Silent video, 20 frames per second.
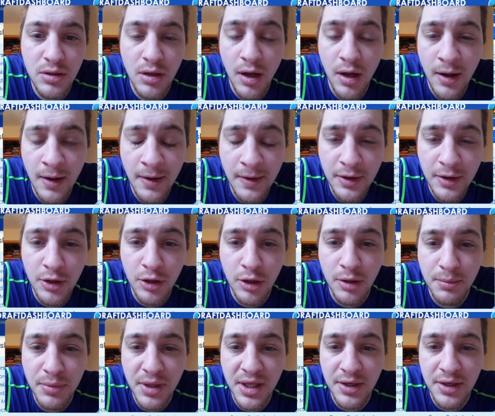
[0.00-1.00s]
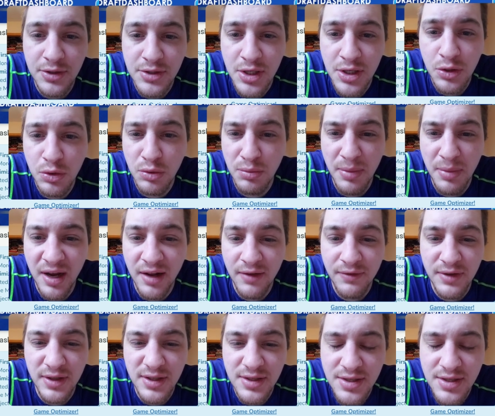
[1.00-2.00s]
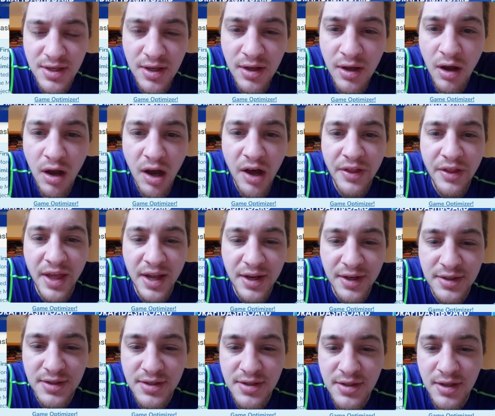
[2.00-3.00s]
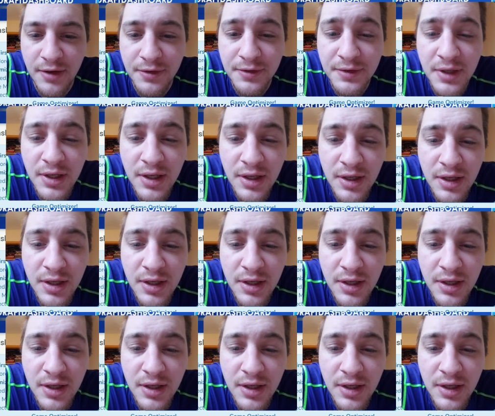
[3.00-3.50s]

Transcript: current players and who benefits, all that good stuff.